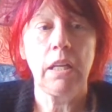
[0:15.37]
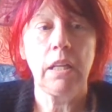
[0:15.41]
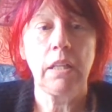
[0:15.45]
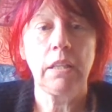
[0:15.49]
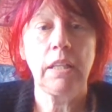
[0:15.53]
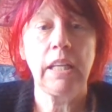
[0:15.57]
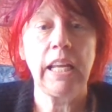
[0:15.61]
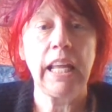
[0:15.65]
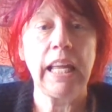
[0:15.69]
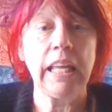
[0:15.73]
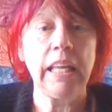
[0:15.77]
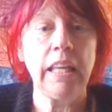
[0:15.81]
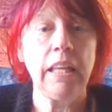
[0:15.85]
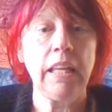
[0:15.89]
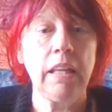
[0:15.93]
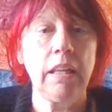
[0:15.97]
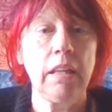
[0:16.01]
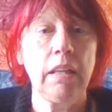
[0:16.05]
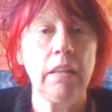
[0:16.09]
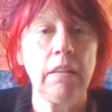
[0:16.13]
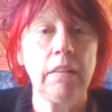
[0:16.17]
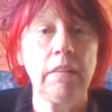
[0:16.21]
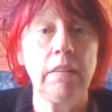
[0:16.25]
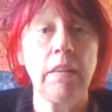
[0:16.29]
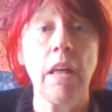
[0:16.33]
today
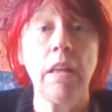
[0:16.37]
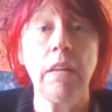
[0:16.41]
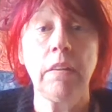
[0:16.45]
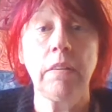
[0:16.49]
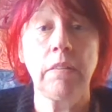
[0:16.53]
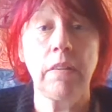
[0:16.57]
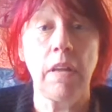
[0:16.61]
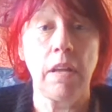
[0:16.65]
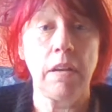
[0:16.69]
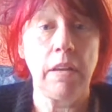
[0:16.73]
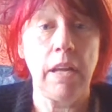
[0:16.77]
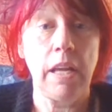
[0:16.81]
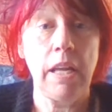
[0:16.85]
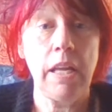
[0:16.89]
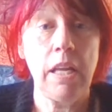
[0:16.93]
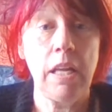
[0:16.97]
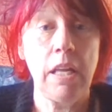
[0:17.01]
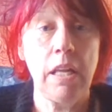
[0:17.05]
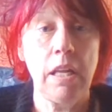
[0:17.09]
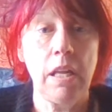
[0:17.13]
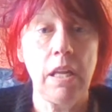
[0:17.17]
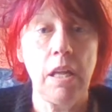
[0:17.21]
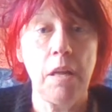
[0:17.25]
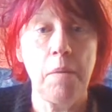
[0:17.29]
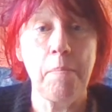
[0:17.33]
is Sunday,
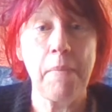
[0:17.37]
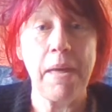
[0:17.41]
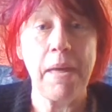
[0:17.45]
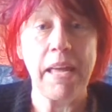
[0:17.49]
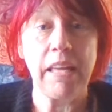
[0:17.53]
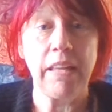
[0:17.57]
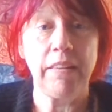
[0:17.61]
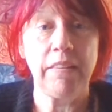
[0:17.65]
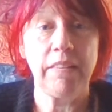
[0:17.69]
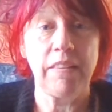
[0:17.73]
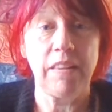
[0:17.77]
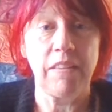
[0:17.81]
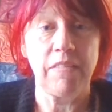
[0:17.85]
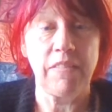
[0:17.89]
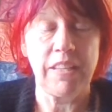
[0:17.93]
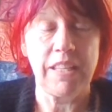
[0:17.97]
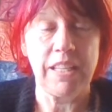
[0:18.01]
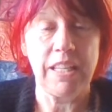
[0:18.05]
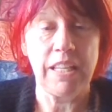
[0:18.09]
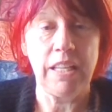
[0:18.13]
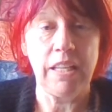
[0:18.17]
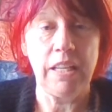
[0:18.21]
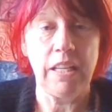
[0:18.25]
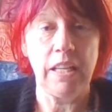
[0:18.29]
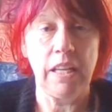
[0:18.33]
May
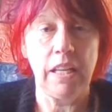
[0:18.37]
17th.